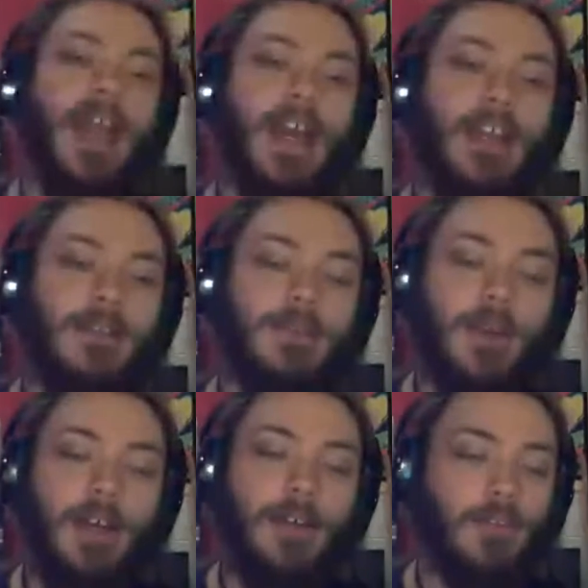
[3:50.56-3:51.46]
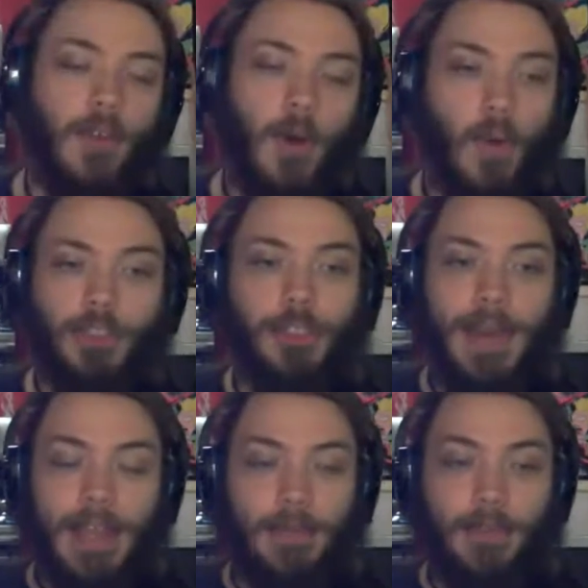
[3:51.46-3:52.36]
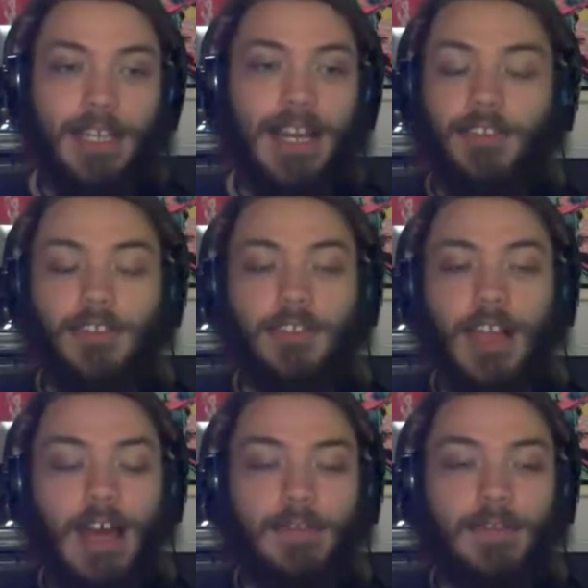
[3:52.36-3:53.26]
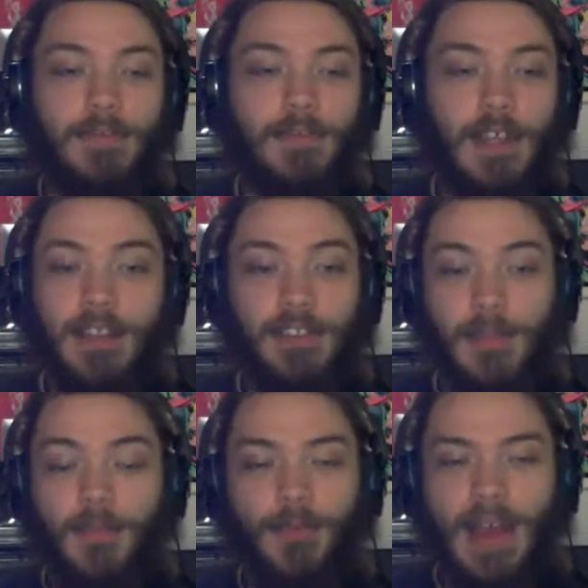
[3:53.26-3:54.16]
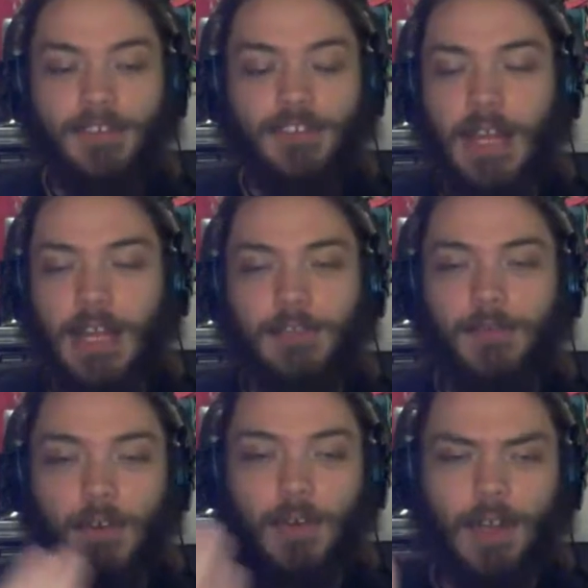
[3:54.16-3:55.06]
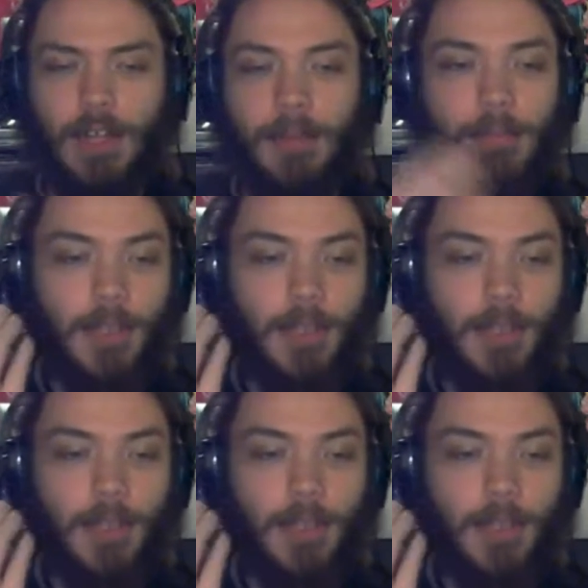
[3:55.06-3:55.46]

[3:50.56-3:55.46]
and the whole shebang, really. It has a slot. Some of them have slots for